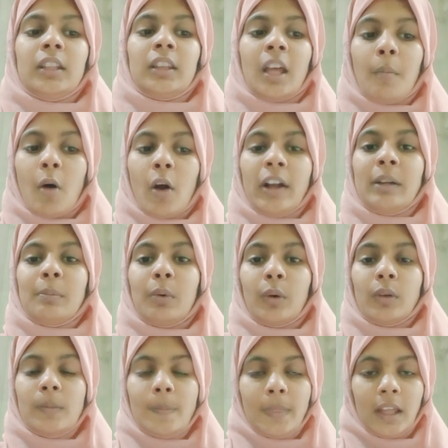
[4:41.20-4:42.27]
Ethmoid
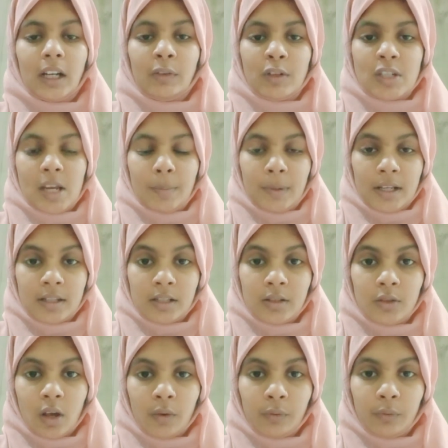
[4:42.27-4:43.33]
bone, which are
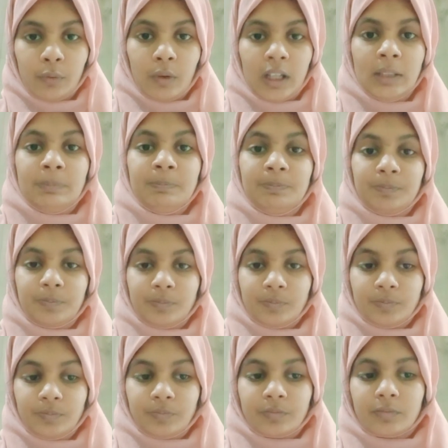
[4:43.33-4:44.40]
presence of 1.
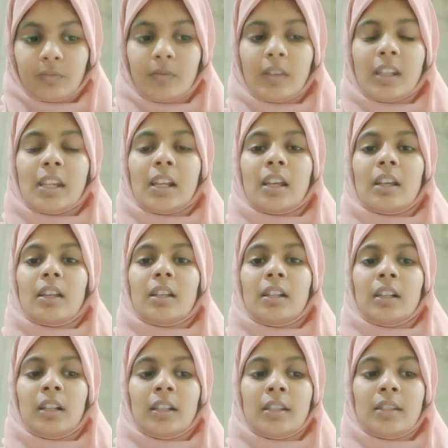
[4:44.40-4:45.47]

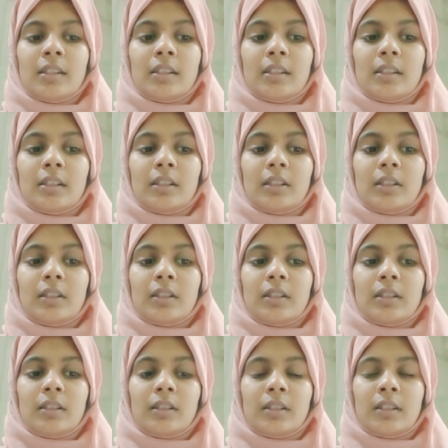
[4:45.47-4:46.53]
uh,
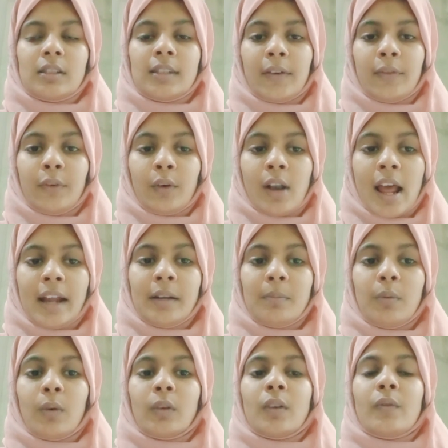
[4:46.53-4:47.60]

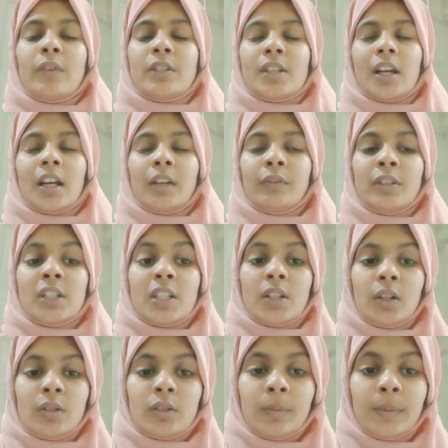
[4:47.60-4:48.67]
Sephonide bone, which
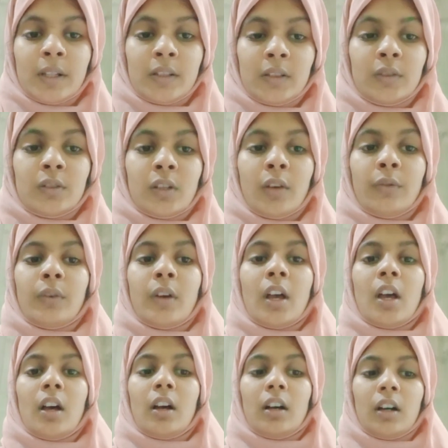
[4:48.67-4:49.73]
is also presence of
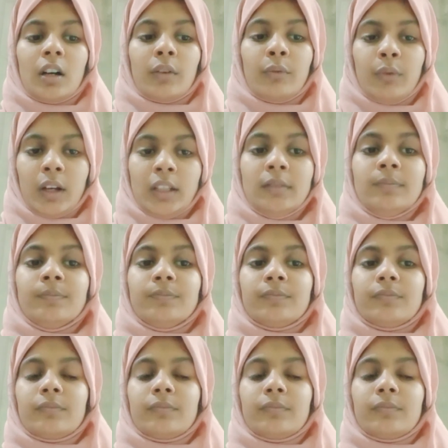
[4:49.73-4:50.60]
1.